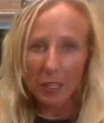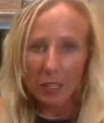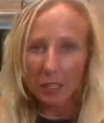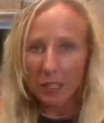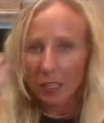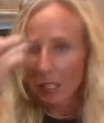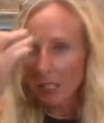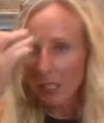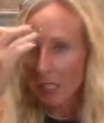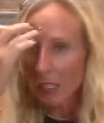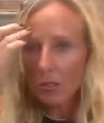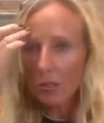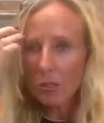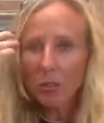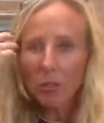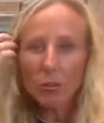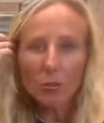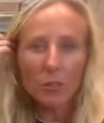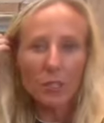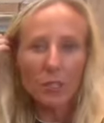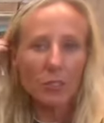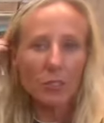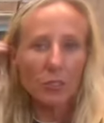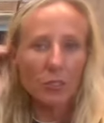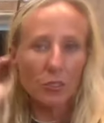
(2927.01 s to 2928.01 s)
it is
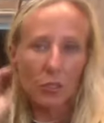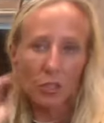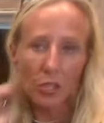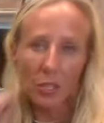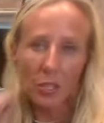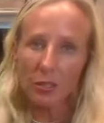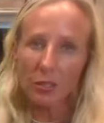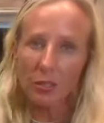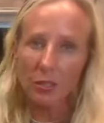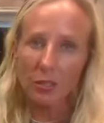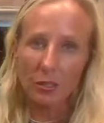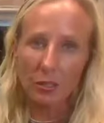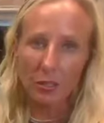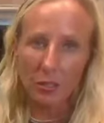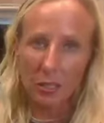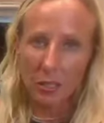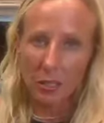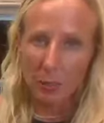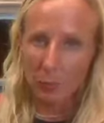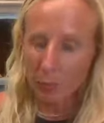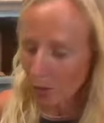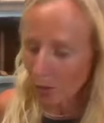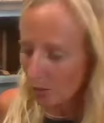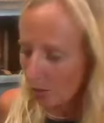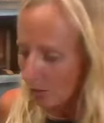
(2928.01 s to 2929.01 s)
always just a
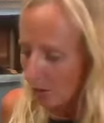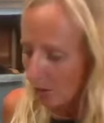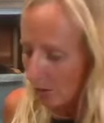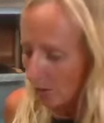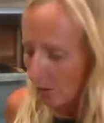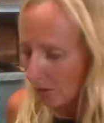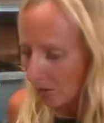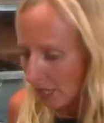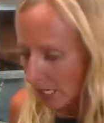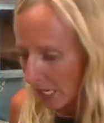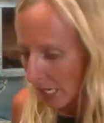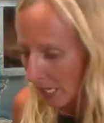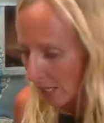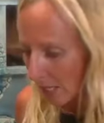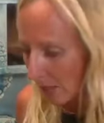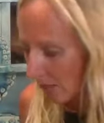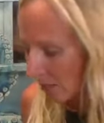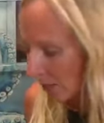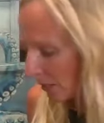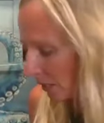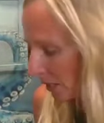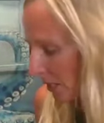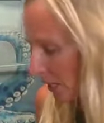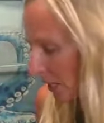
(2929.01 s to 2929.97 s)
personal taste.